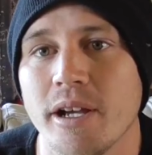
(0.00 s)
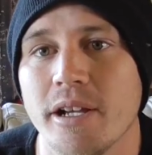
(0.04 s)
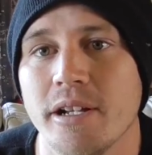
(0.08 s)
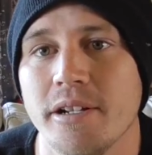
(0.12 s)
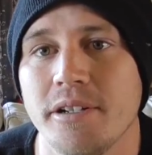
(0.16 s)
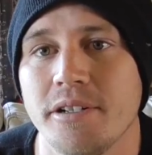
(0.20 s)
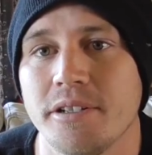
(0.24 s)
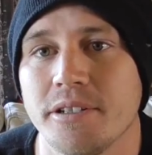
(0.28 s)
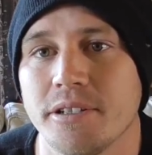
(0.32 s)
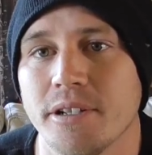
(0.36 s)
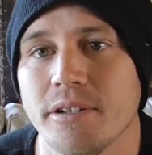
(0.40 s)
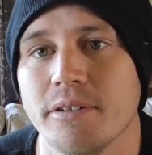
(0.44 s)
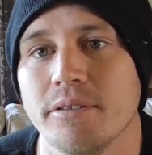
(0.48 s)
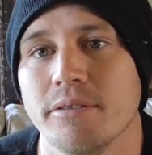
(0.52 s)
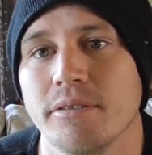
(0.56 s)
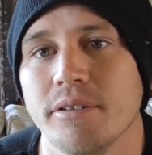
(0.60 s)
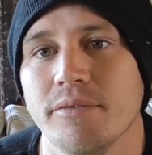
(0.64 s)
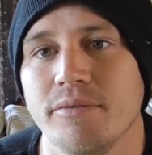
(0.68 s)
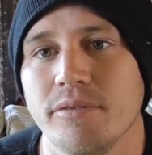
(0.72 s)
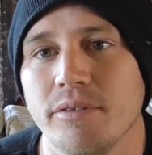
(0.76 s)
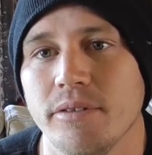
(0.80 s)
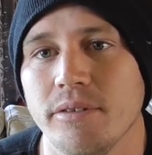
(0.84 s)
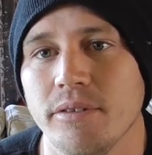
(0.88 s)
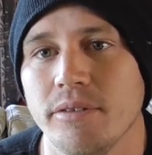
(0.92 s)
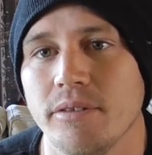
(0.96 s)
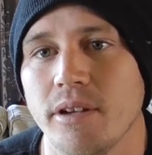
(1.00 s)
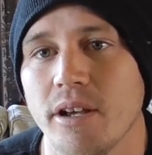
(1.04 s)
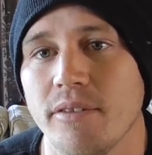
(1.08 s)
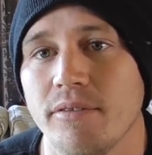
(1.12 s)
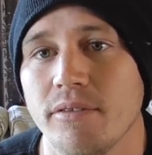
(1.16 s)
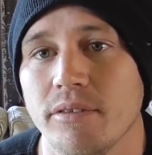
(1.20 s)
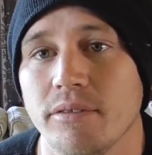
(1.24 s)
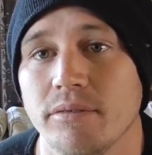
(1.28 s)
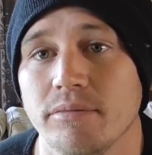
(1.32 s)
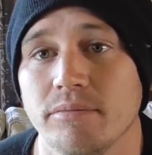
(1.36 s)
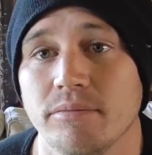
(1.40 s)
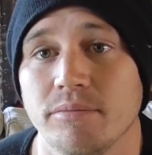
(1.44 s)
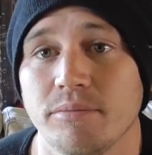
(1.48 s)
page, so if you
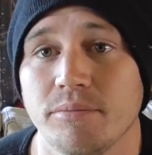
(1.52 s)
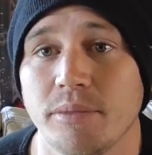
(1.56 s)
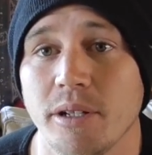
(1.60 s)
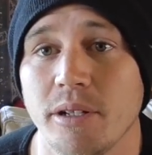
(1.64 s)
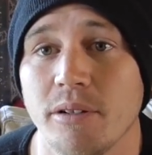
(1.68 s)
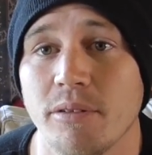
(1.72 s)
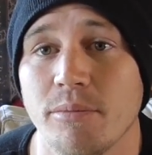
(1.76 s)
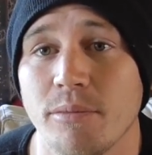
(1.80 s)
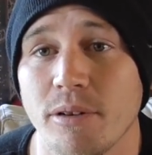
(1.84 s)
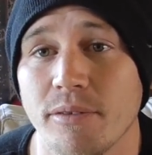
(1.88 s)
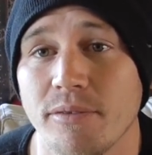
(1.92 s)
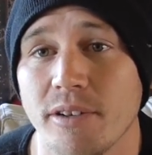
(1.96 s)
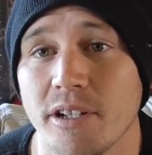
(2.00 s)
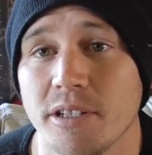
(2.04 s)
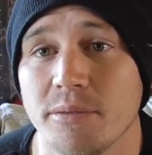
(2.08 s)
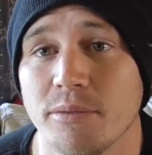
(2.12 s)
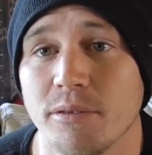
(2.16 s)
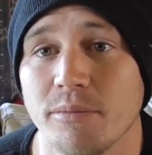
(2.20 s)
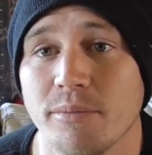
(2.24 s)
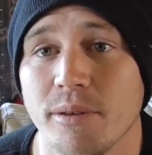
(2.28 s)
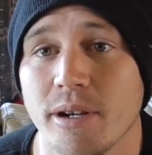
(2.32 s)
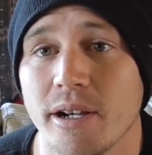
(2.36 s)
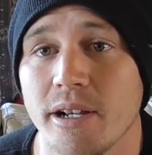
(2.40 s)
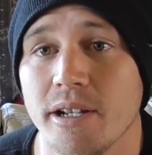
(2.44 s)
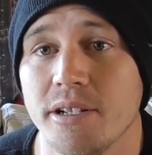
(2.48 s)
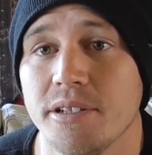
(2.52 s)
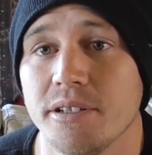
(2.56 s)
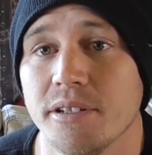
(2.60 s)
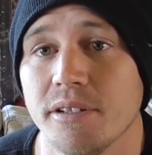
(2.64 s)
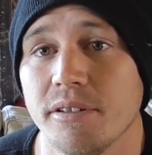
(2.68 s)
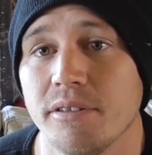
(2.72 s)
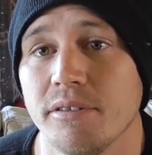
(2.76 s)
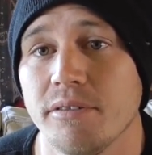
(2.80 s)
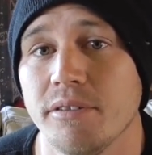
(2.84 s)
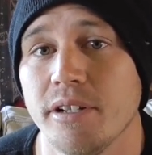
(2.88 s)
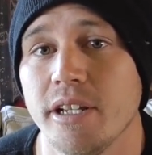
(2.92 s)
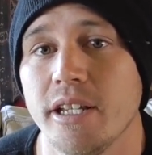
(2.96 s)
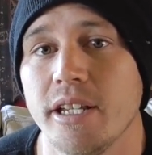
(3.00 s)
haven't been on my Facebook page,
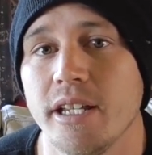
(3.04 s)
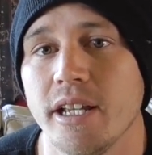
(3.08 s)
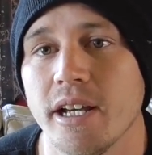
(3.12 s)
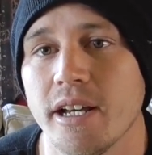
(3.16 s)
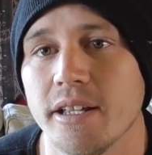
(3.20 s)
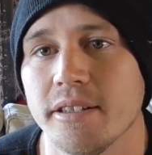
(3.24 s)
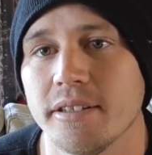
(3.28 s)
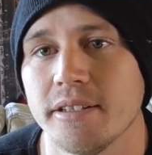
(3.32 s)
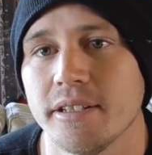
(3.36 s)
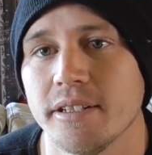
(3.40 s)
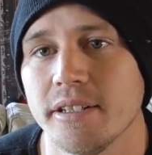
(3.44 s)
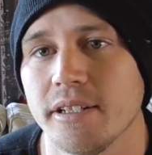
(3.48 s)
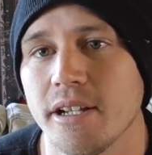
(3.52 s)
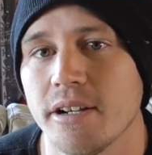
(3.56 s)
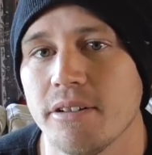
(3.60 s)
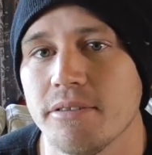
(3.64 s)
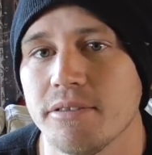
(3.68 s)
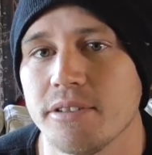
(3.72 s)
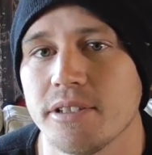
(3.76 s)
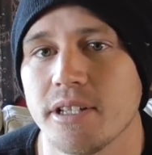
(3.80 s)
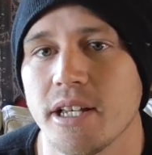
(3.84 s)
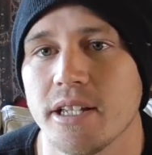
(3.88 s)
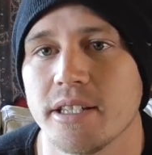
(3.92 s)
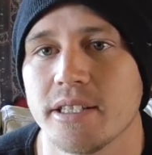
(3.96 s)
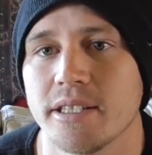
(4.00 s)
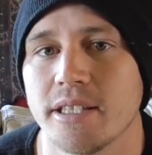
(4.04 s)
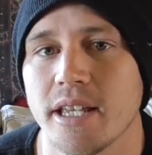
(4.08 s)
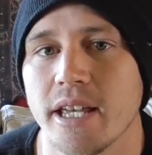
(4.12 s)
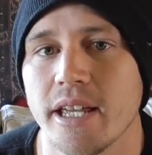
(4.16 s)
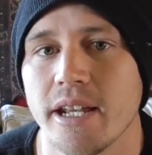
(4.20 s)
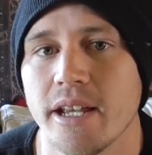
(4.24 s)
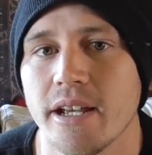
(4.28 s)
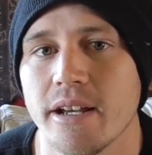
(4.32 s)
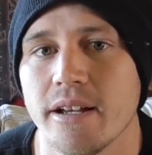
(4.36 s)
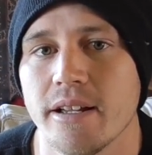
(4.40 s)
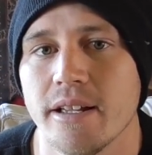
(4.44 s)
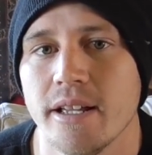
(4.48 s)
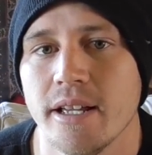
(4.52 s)
the Ruahine Hunter, go suss
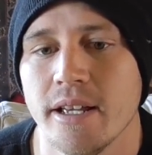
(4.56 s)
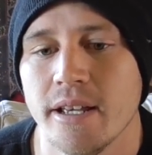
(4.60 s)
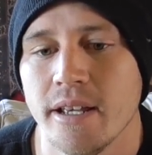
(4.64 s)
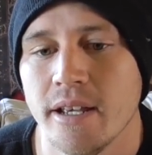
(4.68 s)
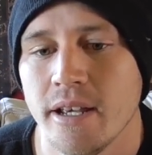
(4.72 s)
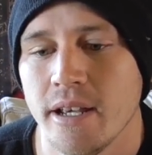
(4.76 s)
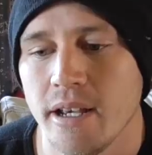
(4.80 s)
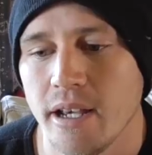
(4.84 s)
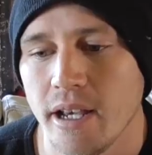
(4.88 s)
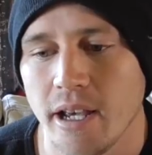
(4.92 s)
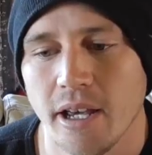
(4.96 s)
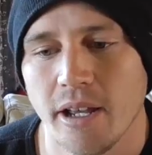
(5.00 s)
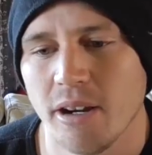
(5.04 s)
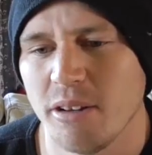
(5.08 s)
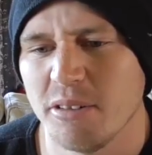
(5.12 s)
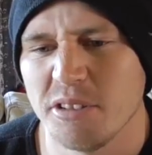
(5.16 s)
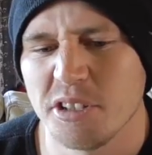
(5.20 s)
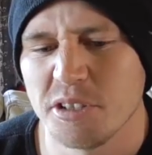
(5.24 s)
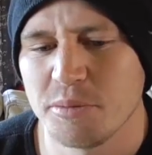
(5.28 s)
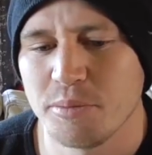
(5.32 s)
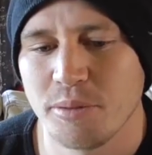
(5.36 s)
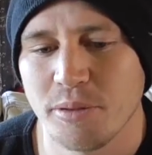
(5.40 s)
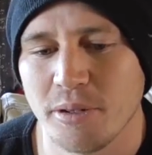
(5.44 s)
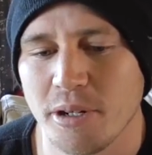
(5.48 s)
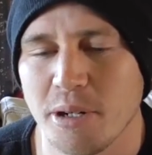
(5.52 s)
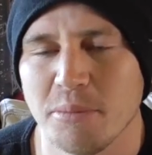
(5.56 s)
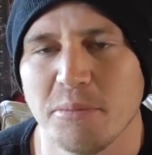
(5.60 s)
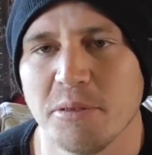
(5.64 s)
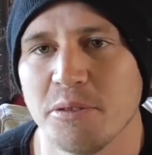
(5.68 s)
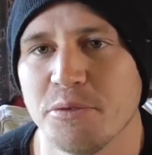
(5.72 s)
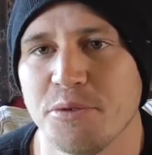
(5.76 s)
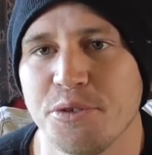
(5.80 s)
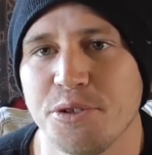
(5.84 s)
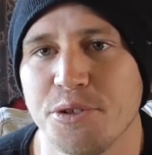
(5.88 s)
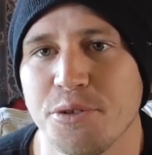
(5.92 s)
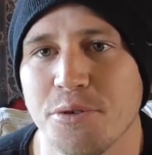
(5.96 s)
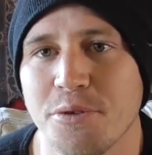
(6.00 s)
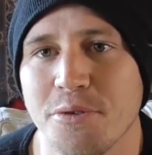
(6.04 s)
that out. And I'll just put up
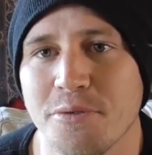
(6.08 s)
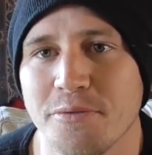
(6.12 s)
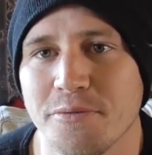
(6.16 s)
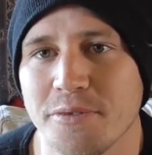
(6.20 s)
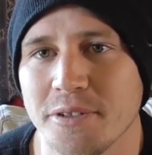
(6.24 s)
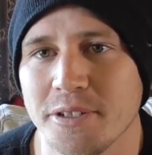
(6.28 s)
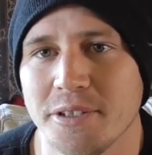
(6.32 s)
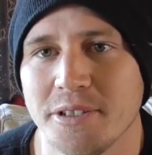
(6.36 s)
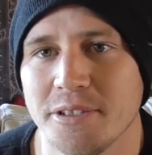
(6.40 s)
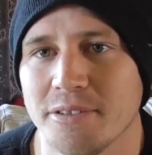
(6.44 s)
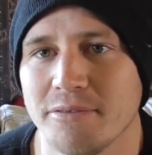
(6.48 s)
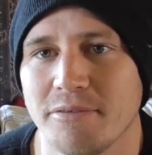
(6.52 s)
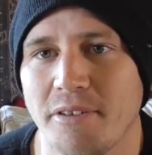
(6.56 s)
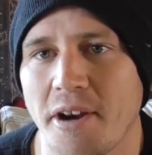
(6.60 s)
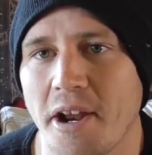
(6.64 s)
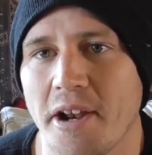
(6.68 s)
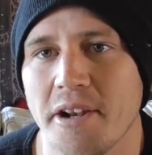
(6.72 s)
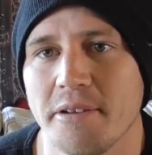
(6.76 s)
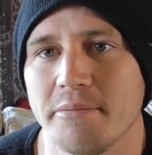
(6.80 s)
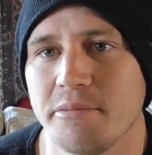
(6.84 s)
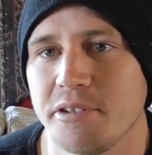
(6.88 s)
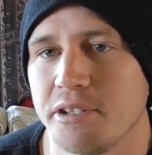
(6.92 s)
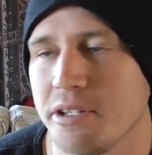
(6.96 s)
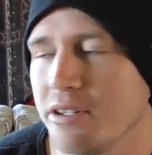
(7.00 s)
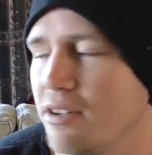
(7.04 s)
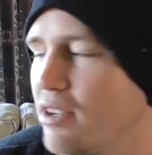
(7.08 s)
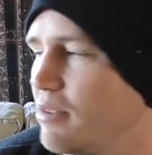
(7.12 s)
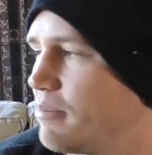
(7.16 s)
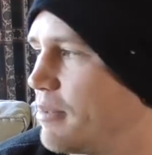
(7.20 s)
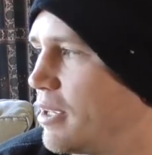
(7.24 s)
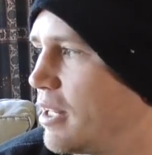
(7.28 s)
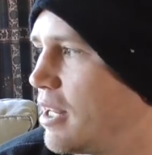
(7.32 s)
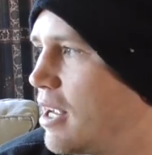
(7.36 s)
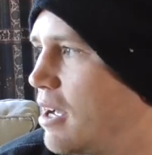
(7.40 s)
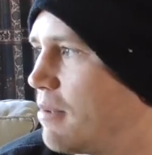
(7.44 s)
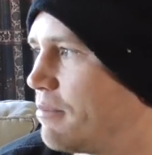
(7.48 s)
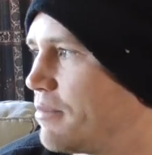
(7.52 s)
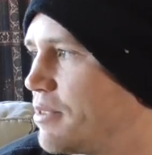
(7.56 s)
little short vids of random shit I've
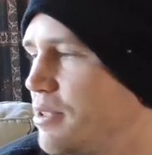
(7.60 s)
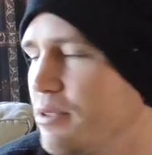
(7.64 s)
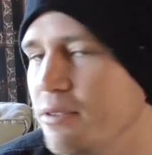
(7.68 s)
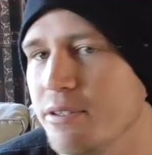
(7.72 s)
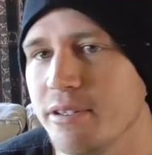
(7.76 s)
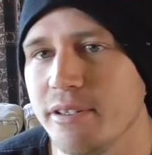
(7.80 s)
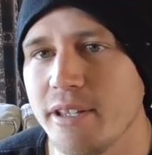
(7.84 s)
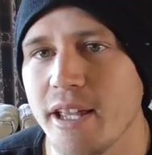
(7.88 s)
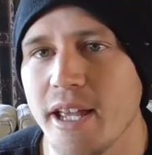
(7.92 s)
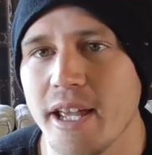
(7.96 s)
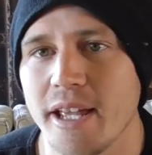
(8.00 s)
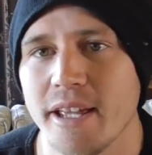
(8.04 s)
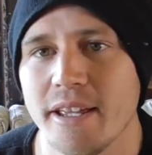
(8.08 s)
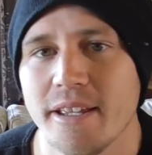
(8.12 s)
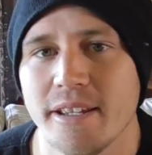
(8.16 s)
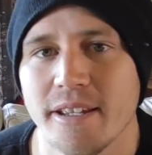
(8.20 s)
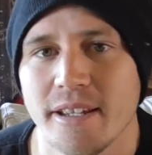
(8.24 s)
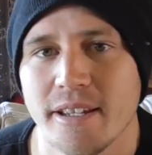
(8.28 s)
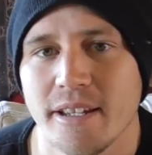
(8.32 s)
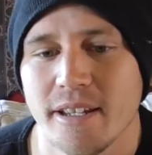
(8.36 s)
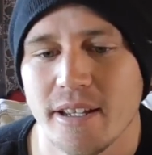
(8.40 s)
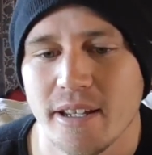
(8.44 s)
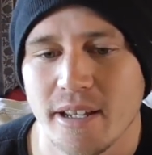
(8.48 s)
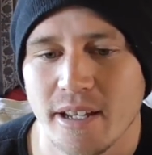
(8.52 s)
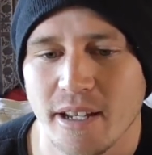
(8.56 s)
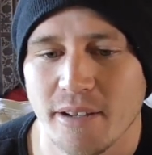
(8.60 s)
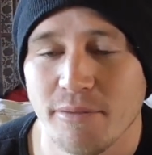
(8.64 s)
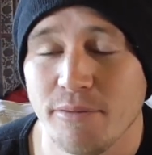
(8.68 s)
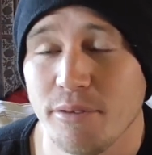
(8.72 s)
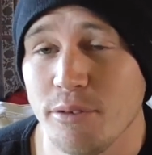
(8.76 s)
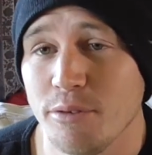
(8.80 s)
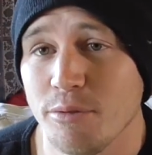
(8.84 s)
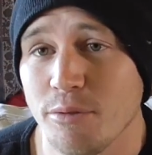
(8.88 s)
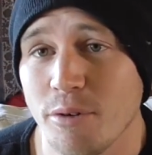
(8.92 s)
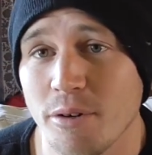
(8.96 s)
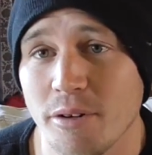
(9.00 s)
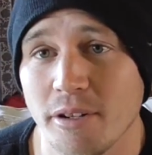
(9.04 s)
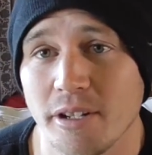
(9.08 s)
been up to and that, if
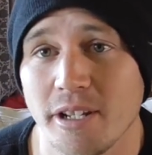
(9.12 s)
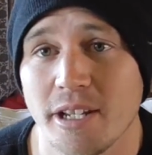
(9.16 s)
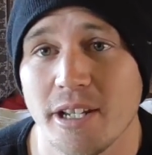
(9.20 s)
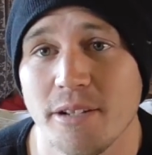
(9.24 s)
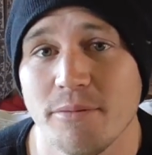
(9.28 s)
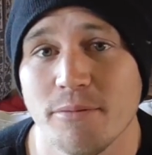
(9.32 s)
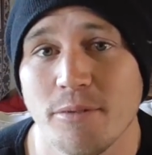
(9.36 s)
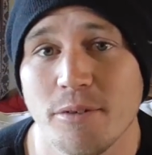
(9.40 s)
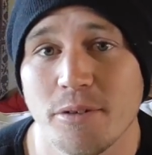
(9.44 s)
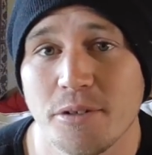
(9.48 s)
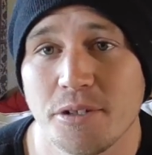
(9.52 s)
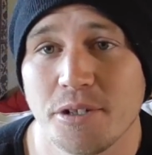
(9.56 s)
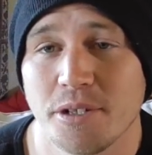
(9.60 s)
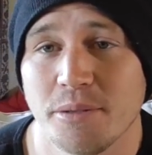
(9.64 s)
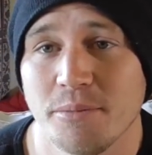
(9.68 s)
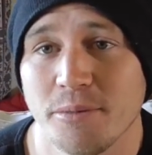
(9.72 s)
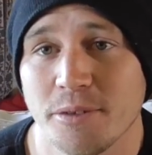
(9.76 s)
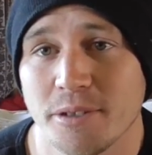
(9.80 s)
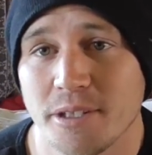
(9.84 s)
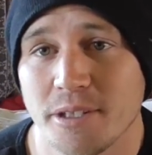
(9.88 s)
you want to keep watching